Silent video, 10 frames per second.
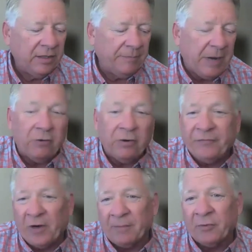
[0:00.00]
Power
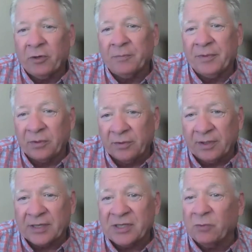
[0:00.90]
Farm group through
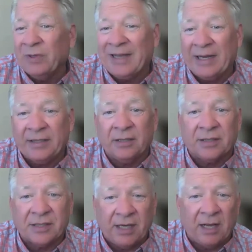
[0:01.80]
this, and we'd like to
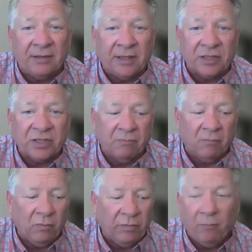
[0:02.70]
extend this
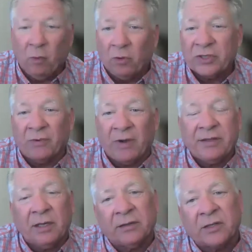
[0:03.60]
more. So I
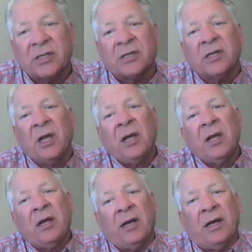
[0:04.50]
think this is,
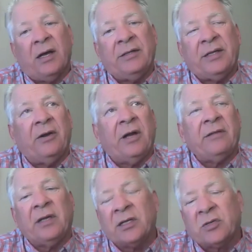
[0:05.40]
Derryn,
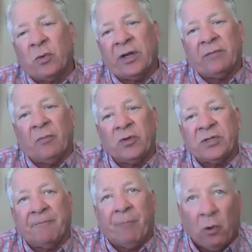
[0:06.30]
I think this is one of the
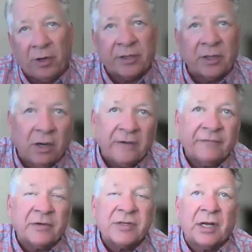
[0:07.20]
most important
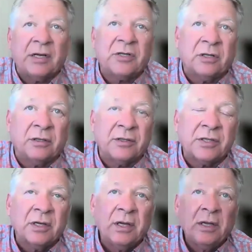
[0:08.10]

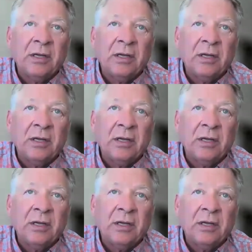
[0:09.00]
conversations